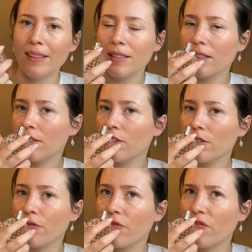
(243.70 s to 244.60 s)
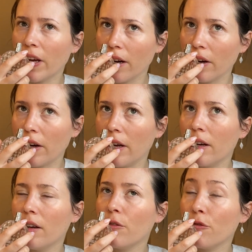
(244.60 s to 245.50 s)
this is just very
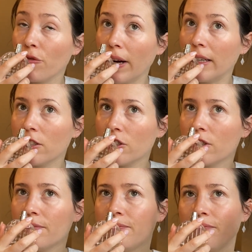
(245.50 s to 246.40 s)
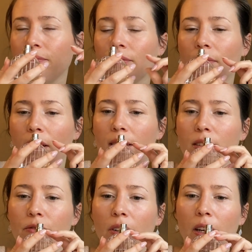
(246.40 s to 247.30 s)
fresh. It's
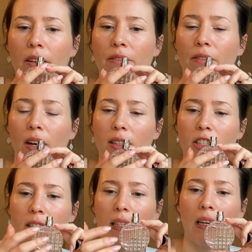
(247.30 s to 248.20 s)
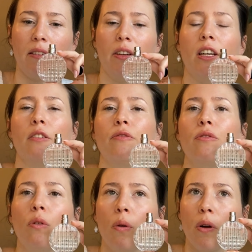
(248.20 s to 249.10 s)
very fresh. It's kind of like a
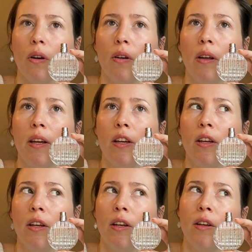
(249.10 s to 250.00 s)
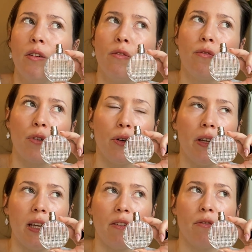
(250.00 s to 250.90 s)
floral,
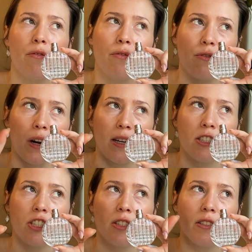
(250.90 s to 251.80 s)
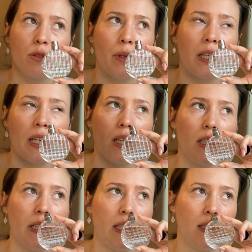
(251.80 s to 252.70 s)
fruity, fresh, squeaky
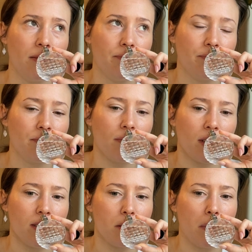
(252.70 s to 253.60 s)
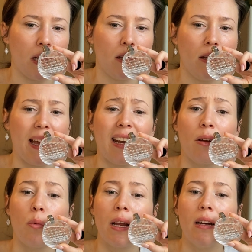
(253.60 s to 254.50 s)
clean smell.
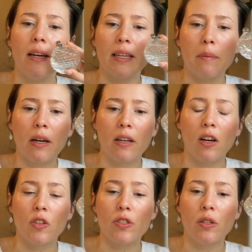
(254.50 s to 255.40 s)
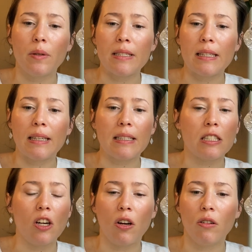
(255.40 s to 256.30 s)
And what I like about it also is that it's
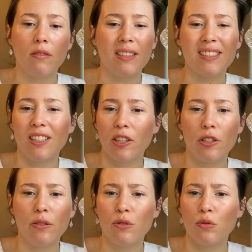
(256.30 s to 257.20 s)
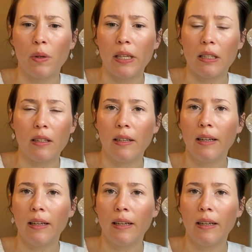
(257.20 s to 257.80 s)
not too sweet.